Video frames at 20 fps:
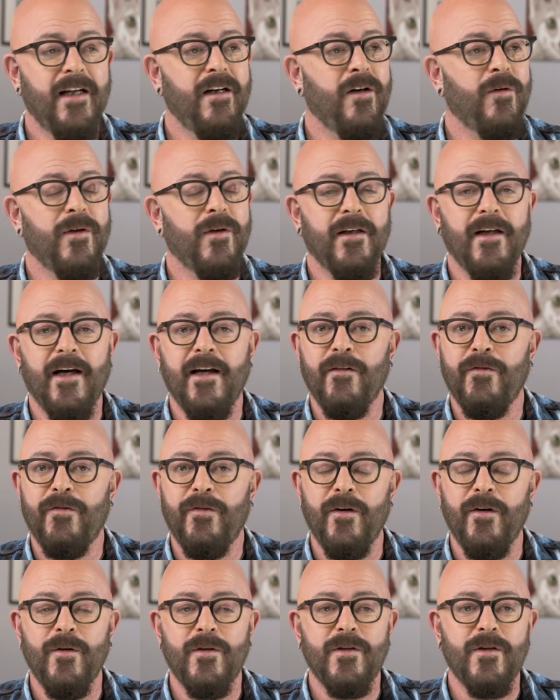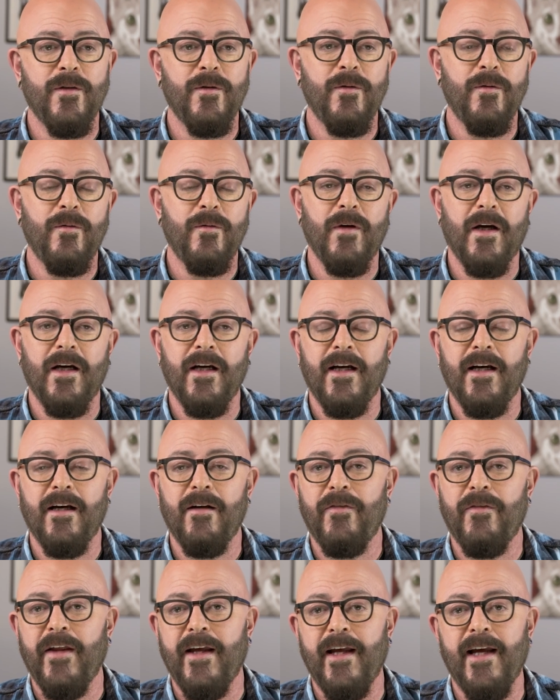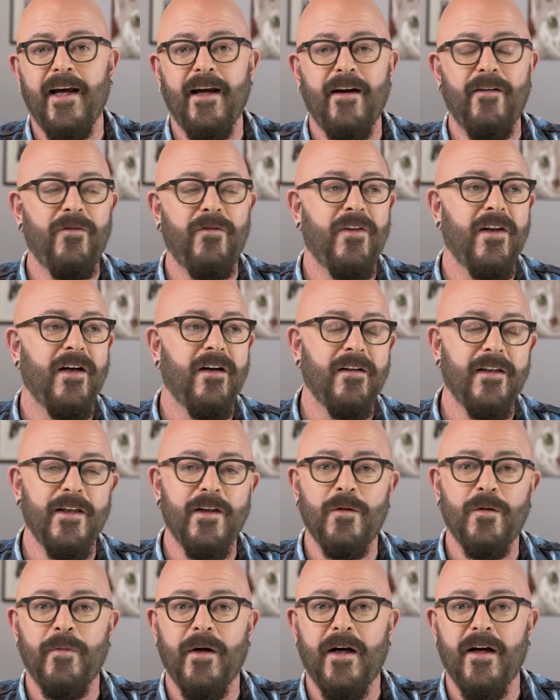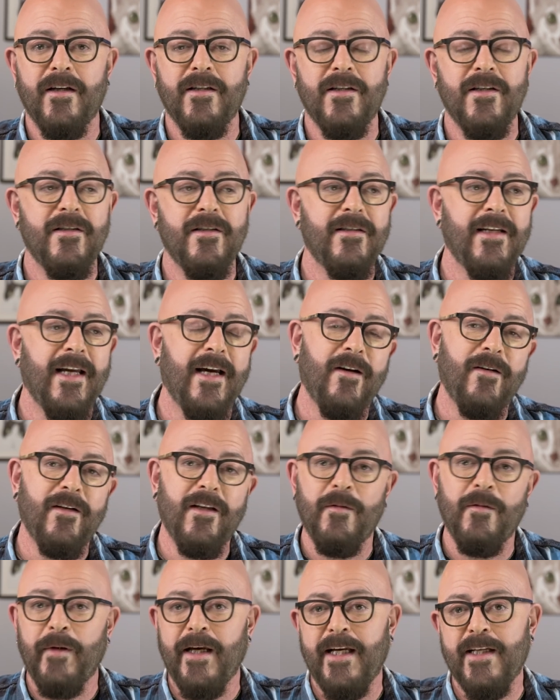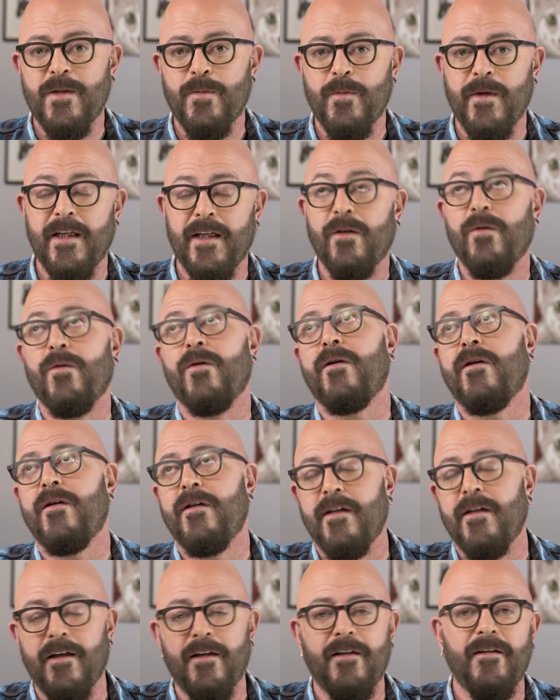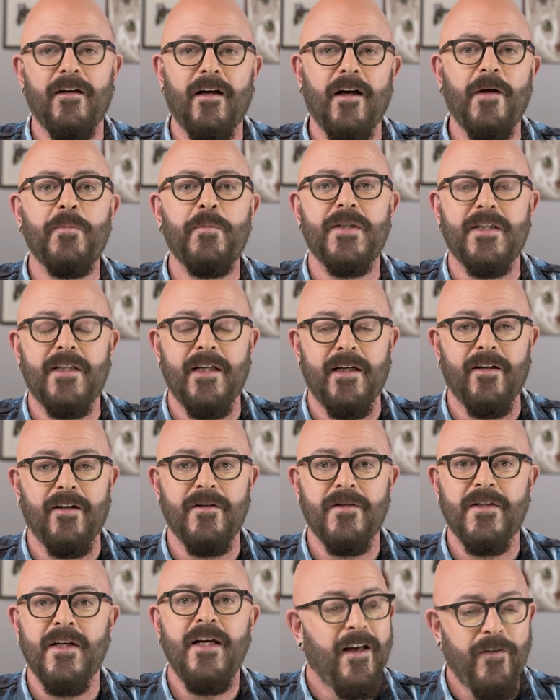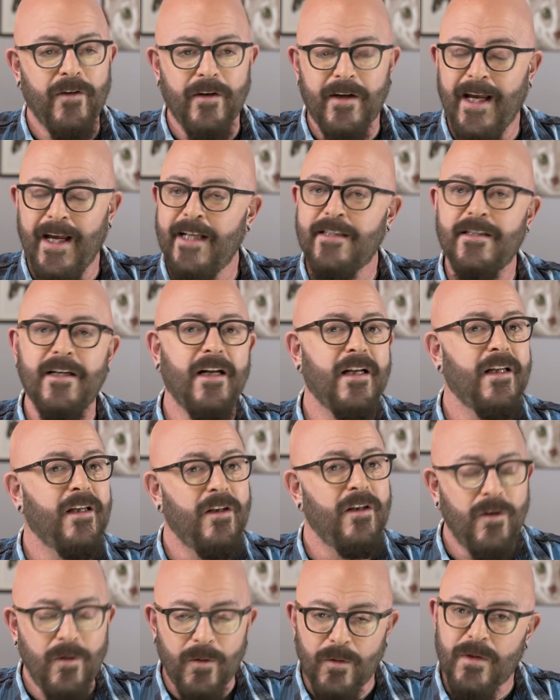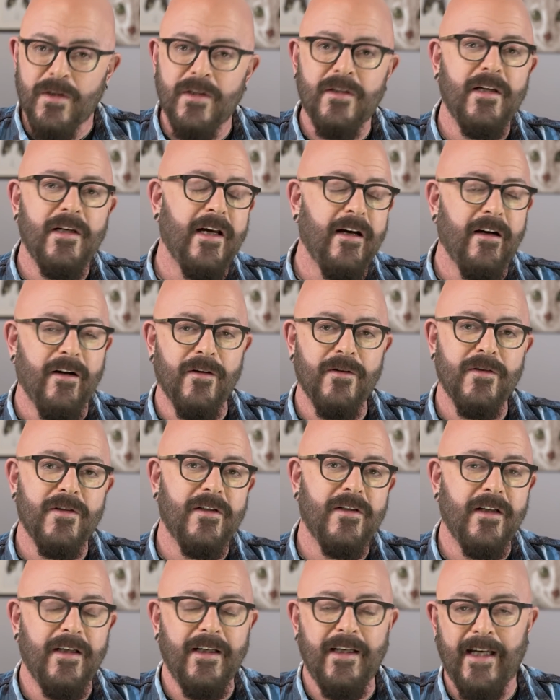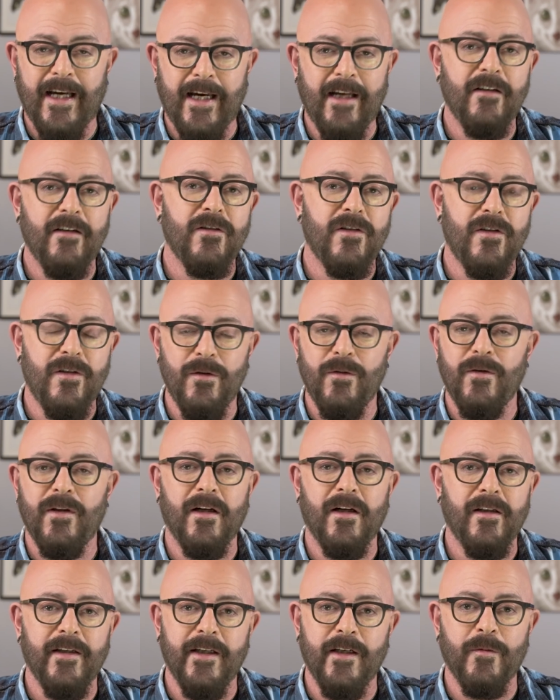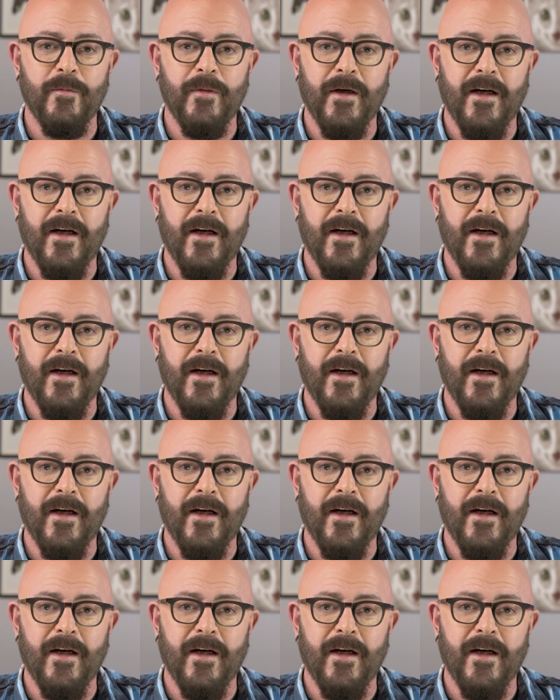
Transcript: I know a lot of folks who they have their litter boxes down in the basement or upstairs. If your cat's got to use stairs to get to their litter